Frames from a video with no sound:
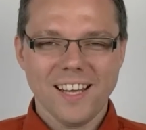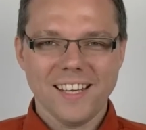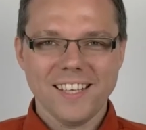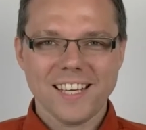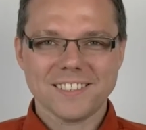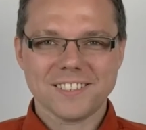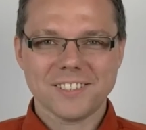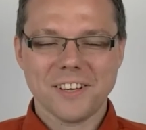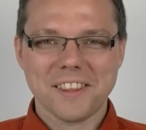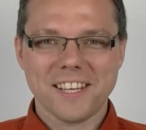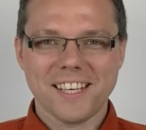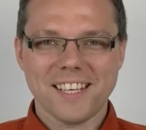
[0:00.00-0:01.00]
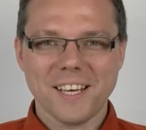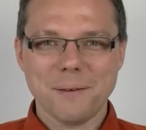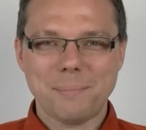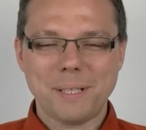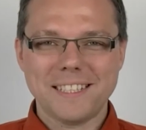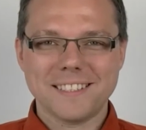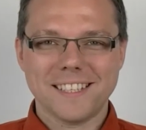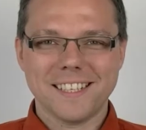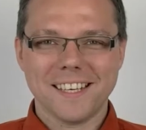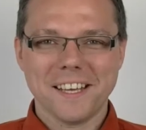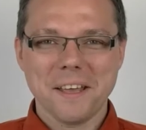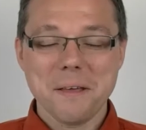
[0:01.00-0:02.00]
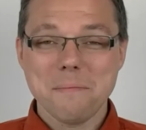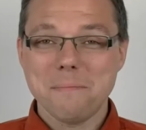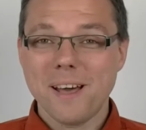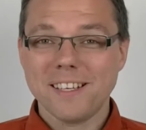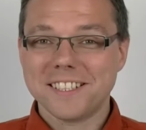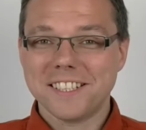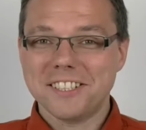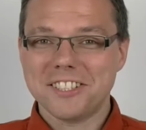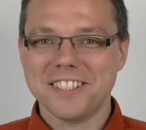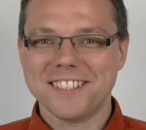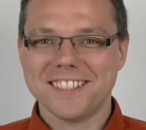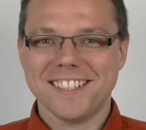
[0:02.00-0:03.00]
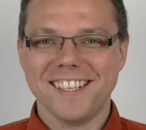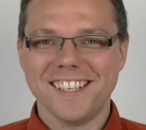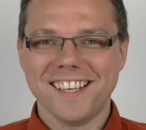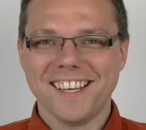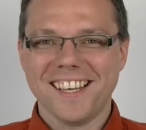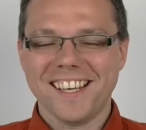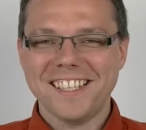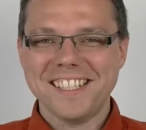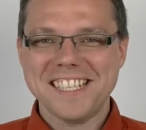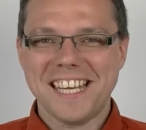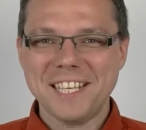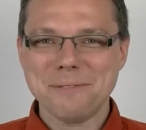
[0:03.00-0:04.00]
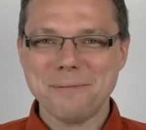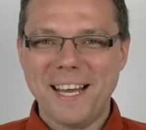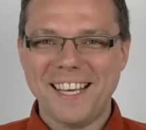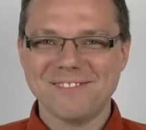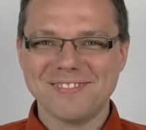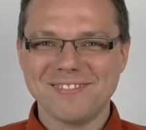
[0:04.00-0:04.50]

yes, so I think, please, Martin, just take it away.